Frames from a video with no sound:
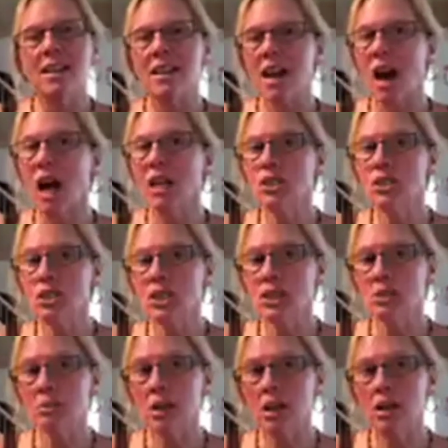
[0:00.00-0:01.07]
non
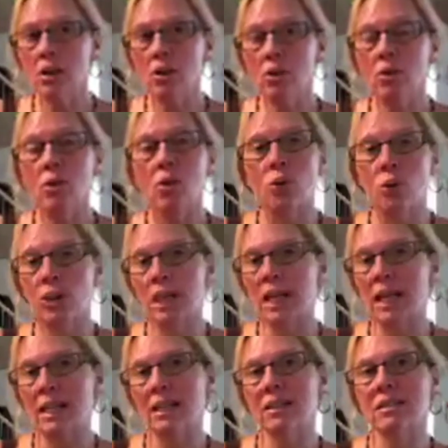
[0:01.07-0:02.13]
G M O
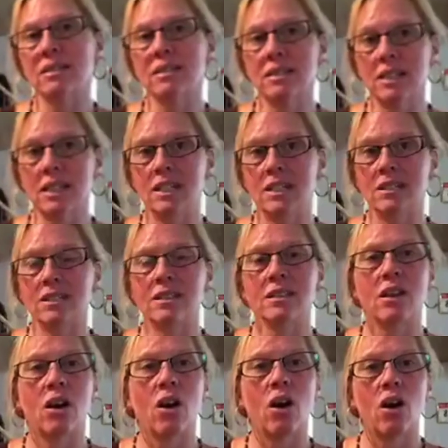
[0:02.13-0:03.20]
organic seeds
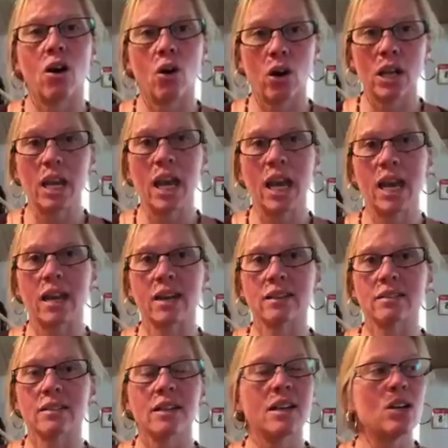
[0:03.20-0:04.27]
on
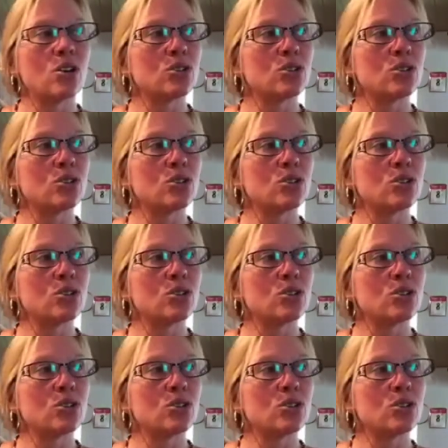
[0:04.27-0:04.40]
hand,